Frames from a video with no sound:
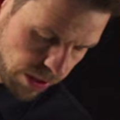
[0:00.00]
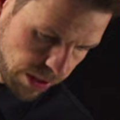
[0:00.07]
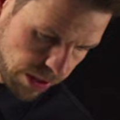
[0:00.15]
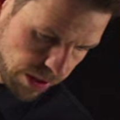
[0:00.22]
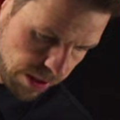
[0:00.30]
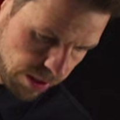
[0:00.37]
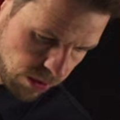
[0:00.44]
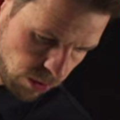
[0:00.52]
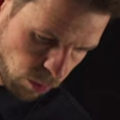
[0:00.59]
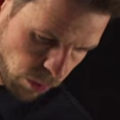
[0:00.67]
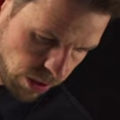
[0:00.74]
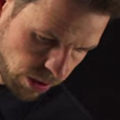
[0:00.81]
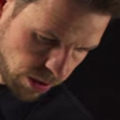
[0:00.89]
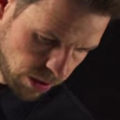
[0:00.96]
is
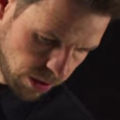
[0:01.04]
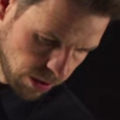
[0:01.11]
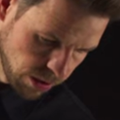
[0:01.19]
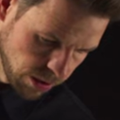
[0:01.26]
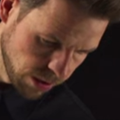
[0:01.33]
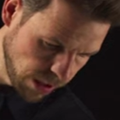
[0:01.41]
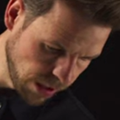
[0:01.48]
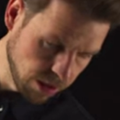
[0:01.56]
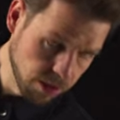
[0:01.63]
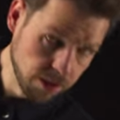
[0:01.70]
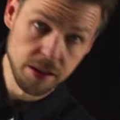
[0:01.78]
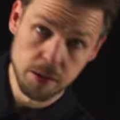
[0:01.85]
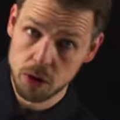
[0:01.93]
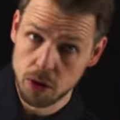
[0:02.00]
we can
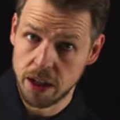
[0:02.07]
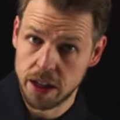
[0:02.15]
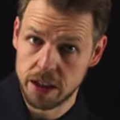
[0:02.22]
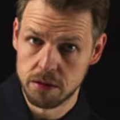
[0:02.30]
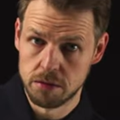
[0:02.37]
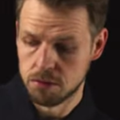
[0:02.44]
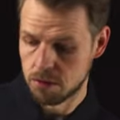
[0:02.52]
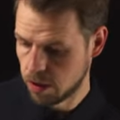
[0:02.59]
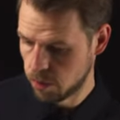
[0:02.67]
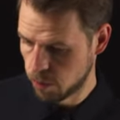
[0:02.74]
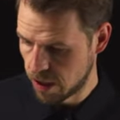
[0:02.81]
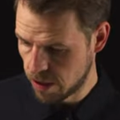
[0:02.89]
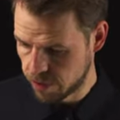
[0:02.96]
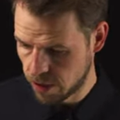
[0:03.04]
simulate, right? We
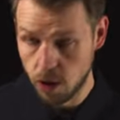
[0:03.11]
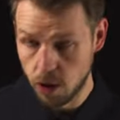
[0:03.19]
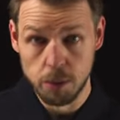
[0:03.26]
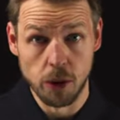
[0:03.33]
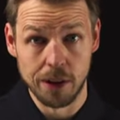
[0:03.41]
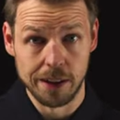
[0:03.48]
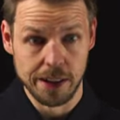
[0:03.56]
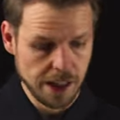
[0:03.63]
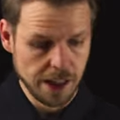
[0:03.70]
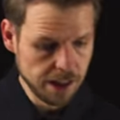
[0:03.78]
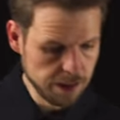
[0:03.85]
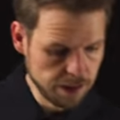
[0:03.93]
have our model at hand,